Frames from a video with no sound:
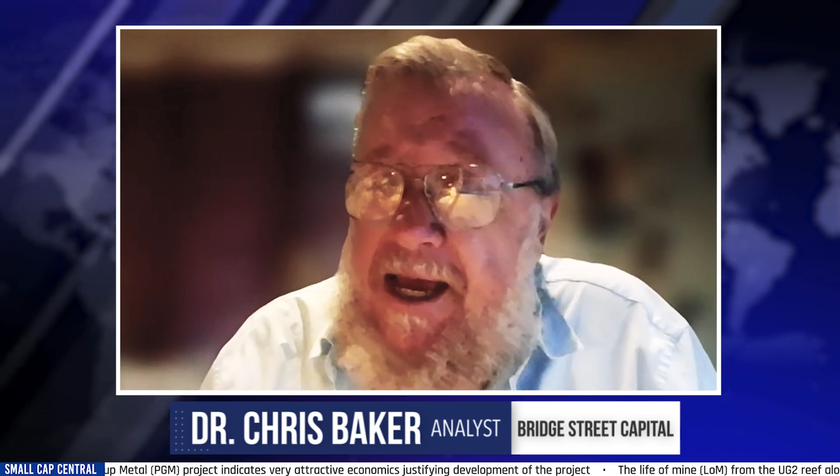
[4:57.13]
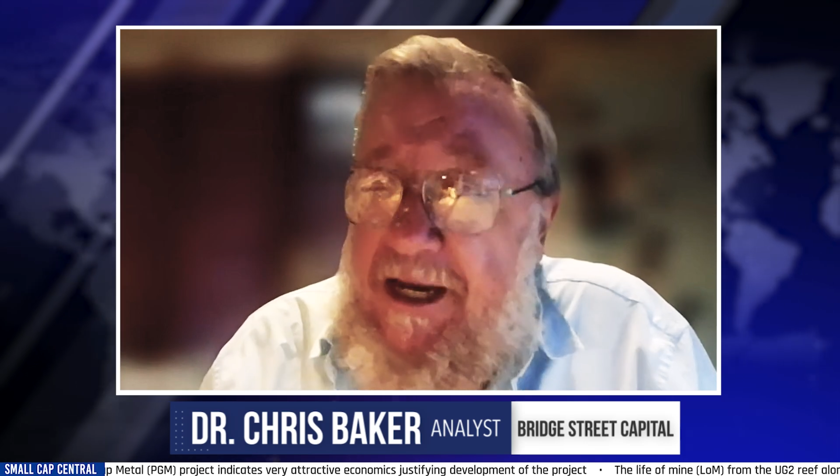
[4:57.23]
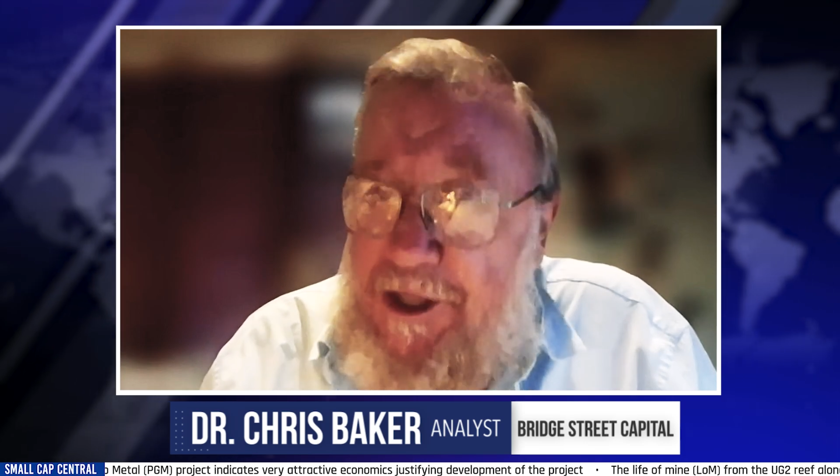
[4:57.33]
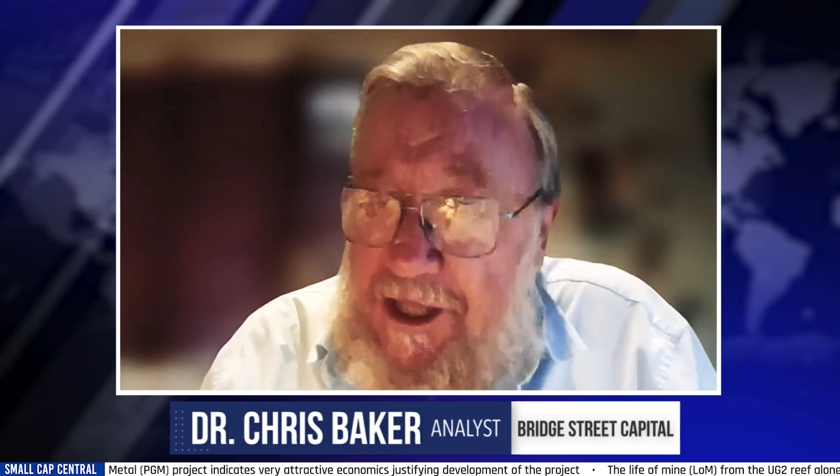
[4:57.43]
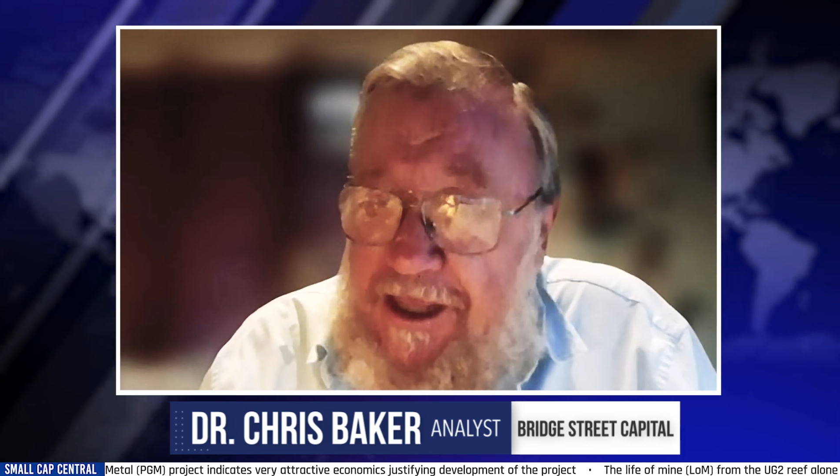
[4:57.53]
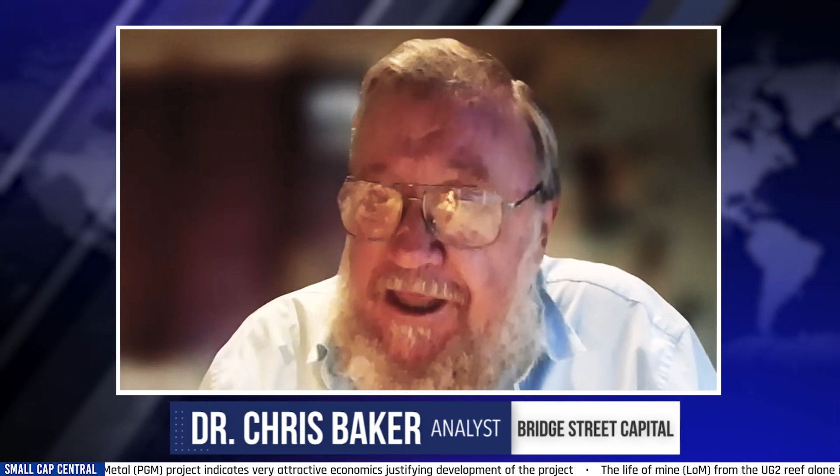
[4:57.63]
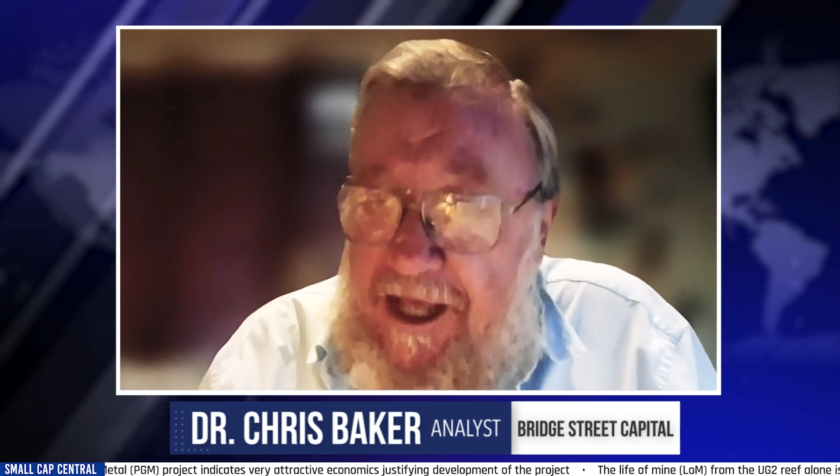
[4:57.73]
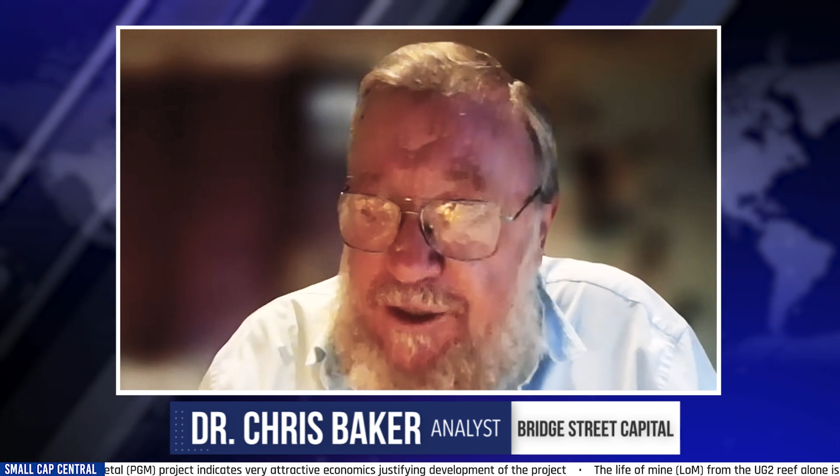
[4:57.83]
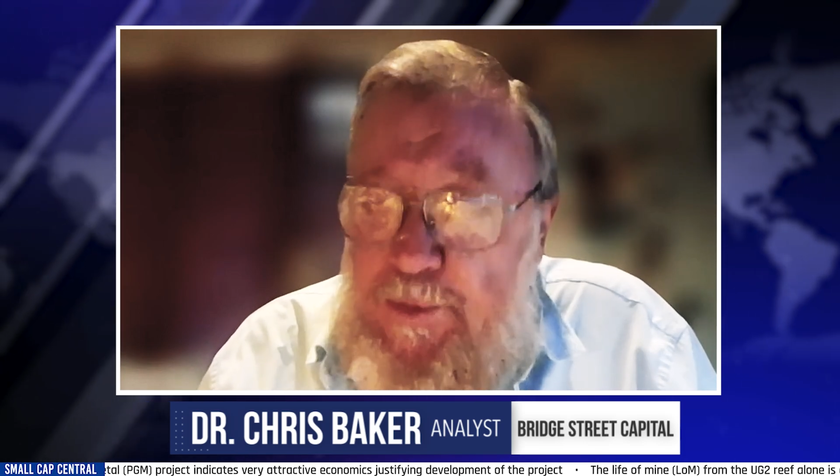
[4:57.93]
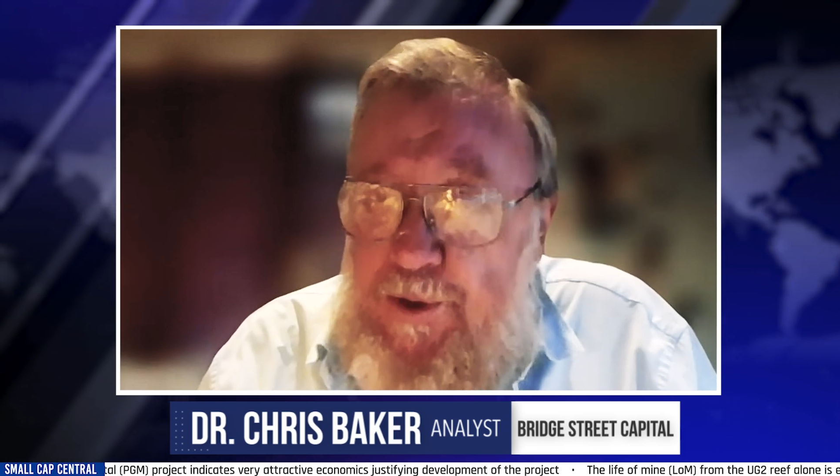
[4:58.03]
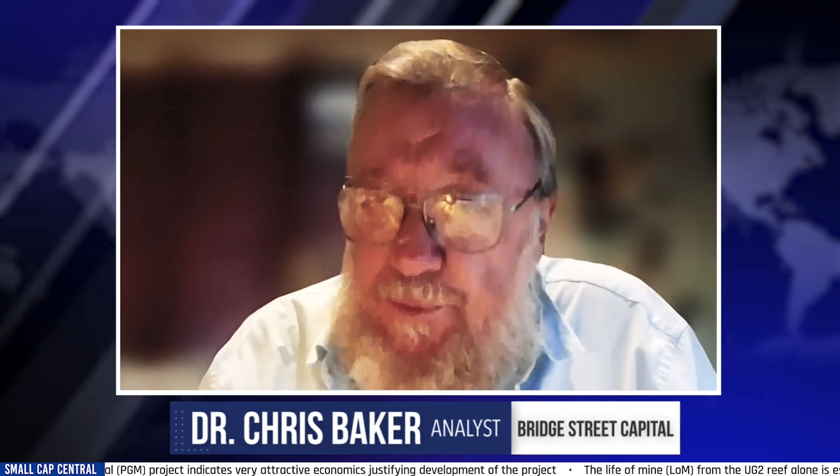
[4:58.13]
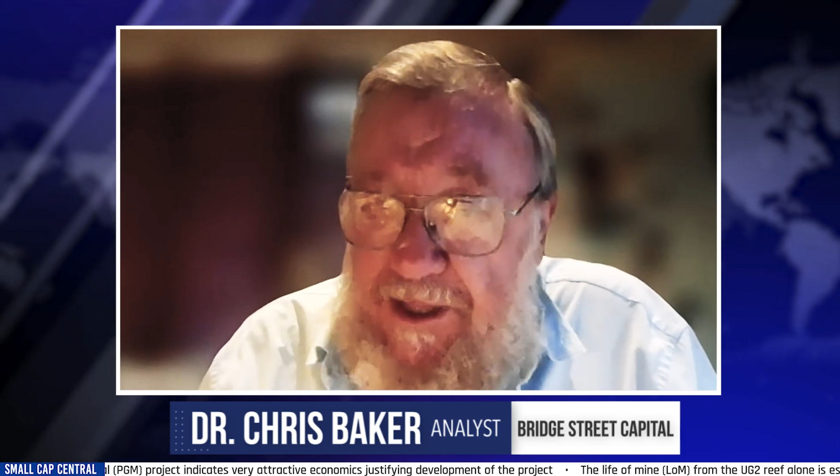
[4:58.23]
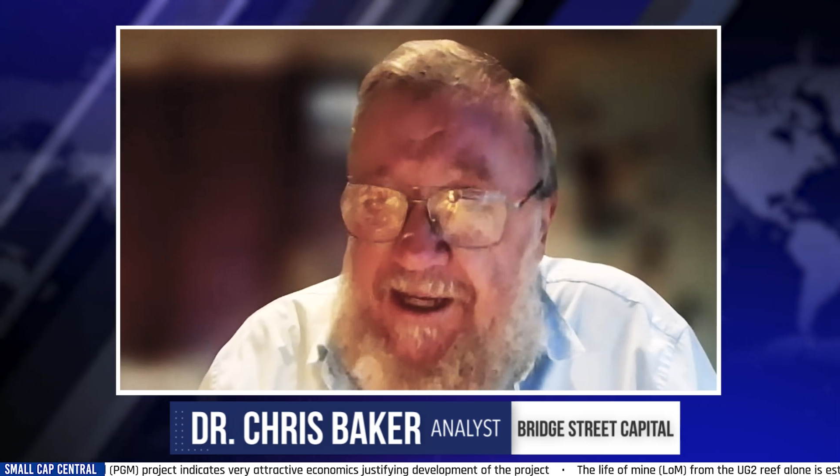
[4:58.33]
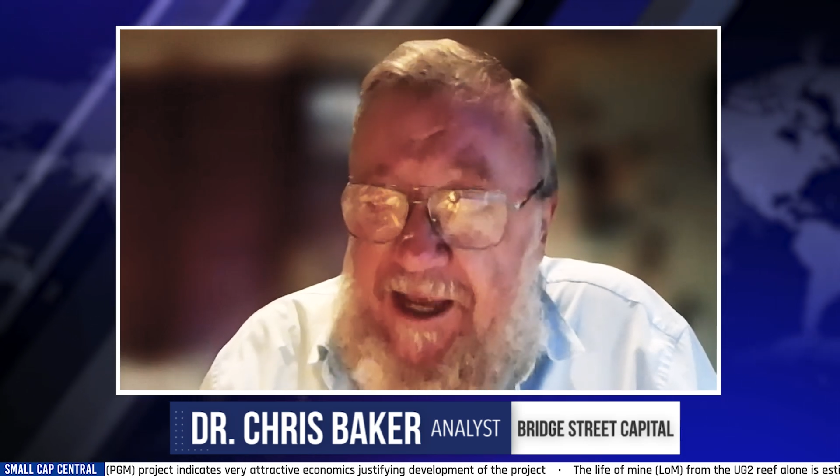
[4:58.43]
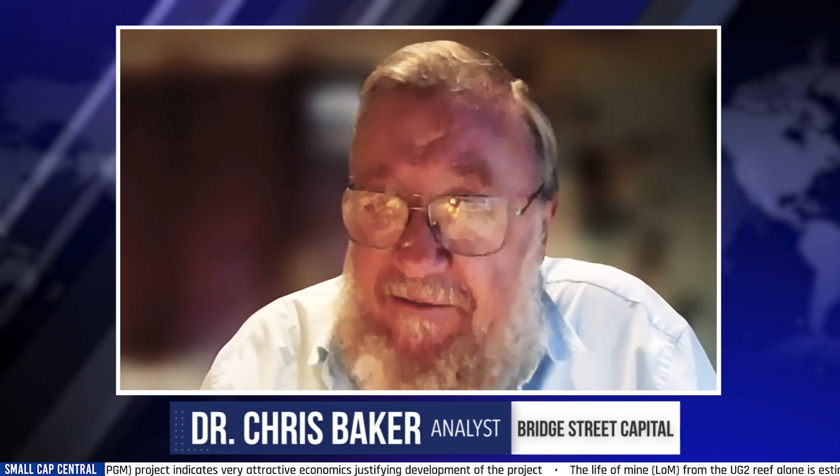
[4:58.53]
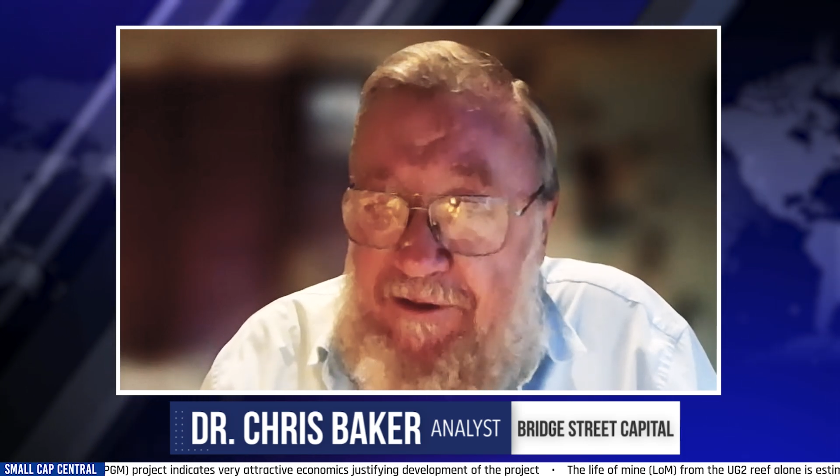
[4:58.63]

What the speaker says: And I think that that's what really gave